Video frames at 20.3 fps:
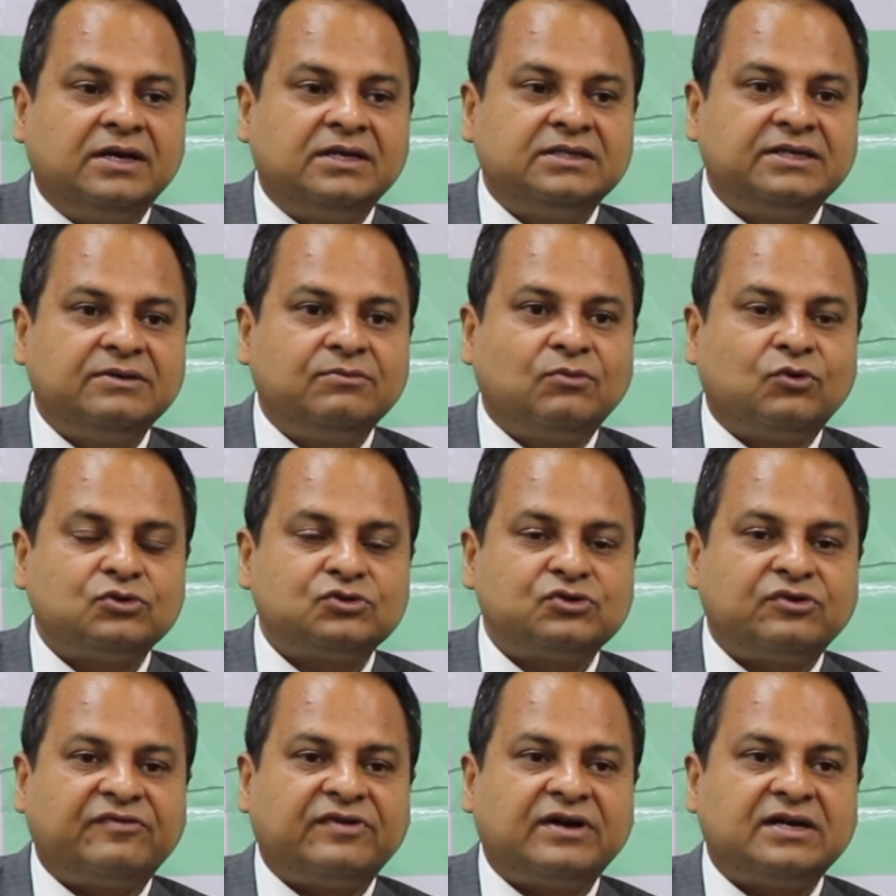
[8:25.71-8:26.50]
See,
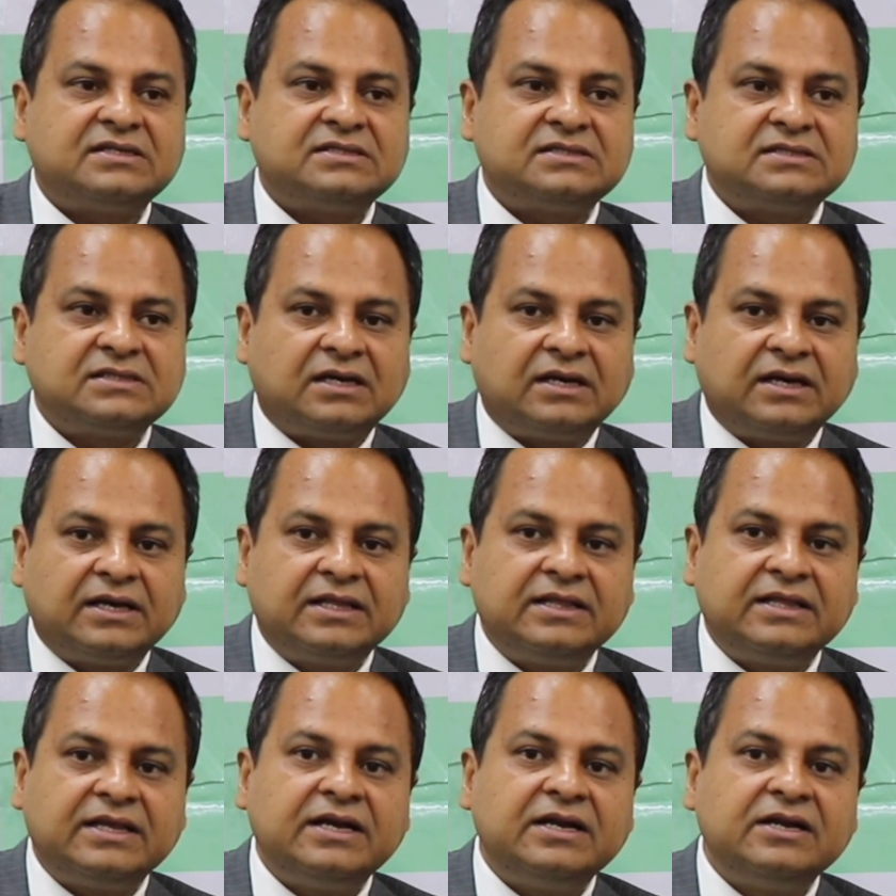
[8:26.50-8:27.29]
most of us
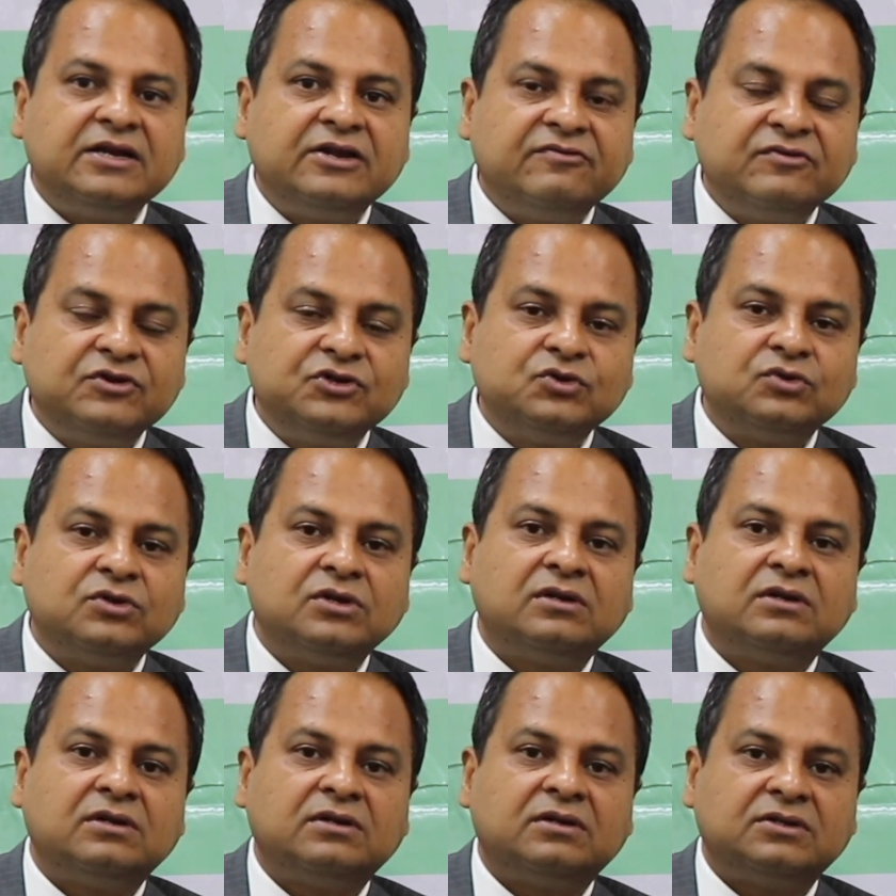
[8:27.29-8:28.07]
in the
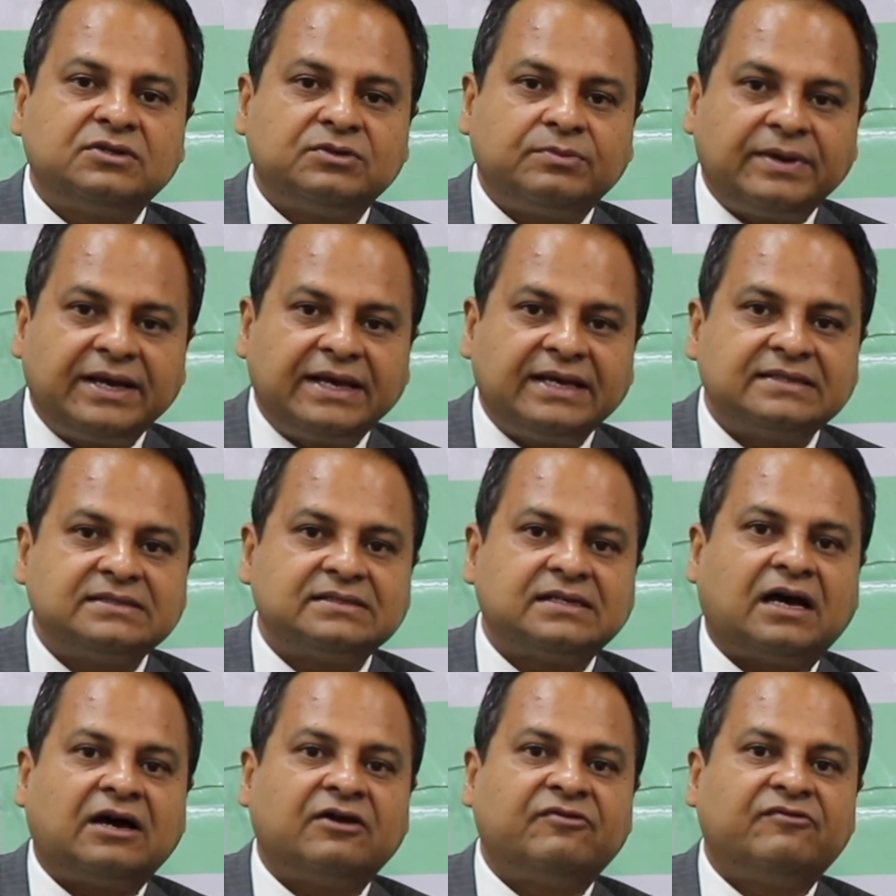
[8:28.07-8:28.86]
individual
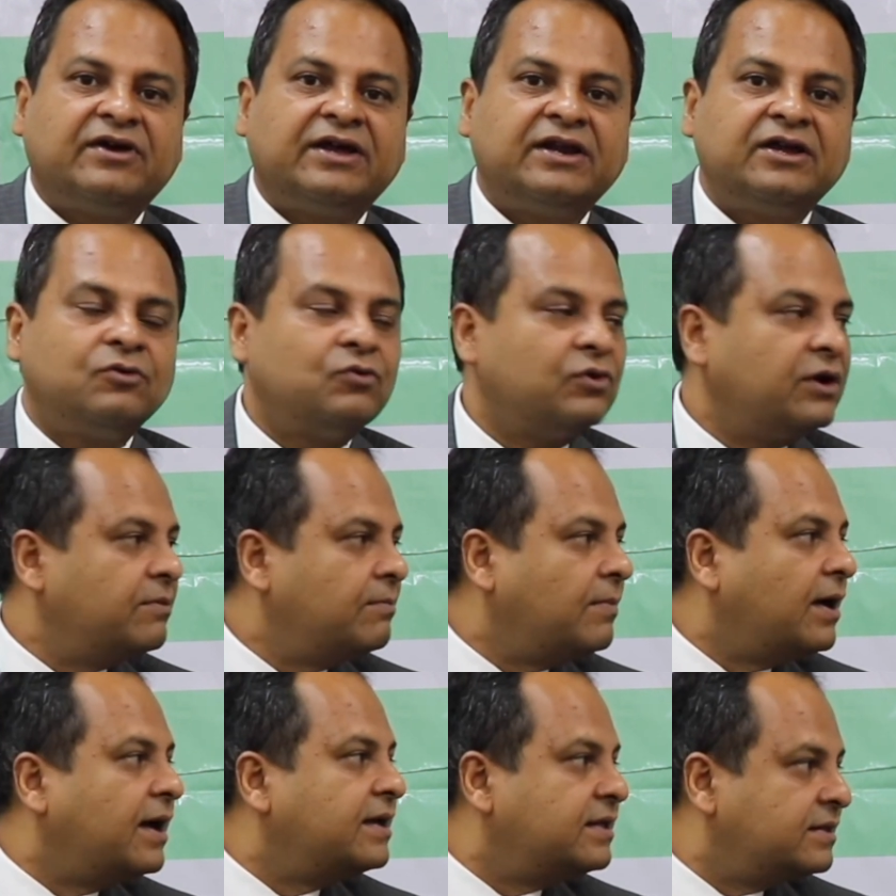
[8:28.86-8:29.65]
space are very good
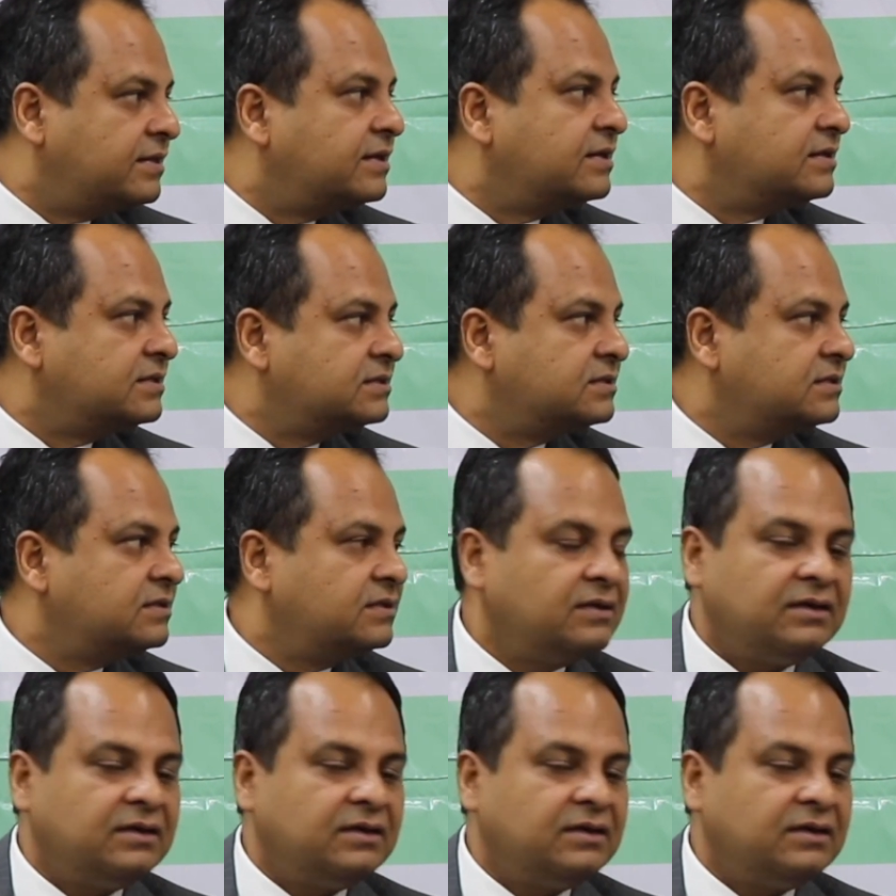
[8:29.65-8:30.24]
at buying things.